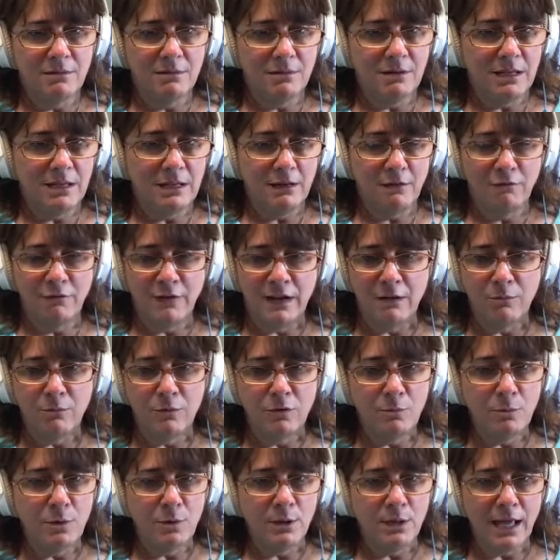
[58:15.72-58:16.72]
in a
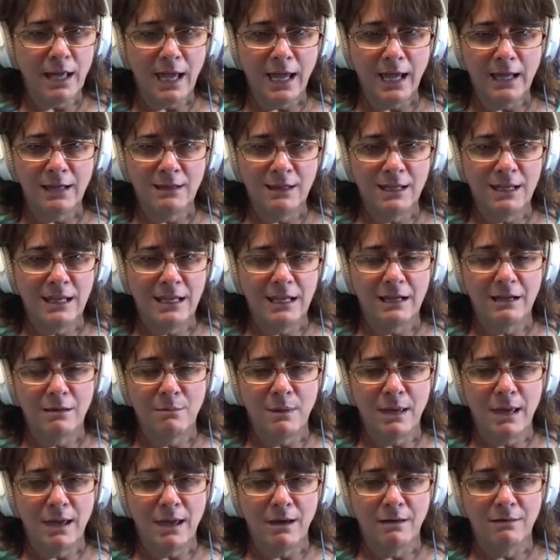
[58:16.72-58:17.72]
favorable light, thinking
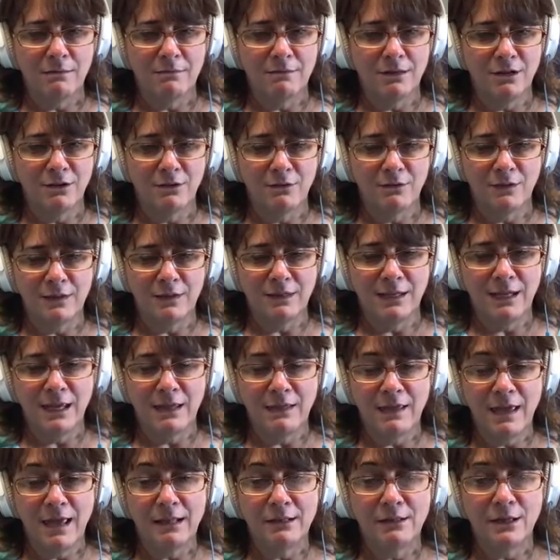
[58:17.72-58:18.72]
about, you know, yeah,
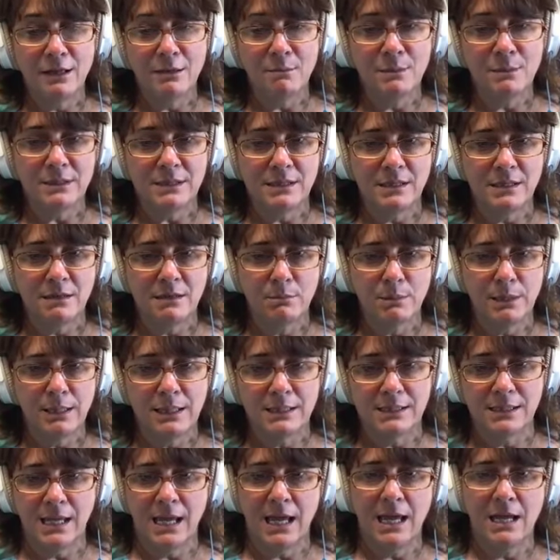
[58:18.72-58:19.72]
that lump is there
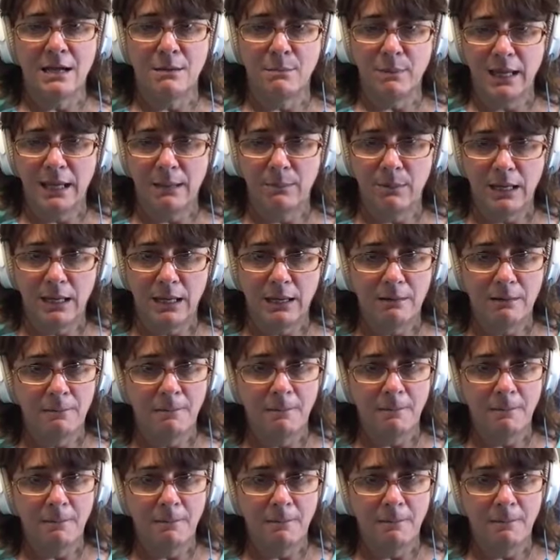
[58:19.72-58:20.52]
because I had a baby,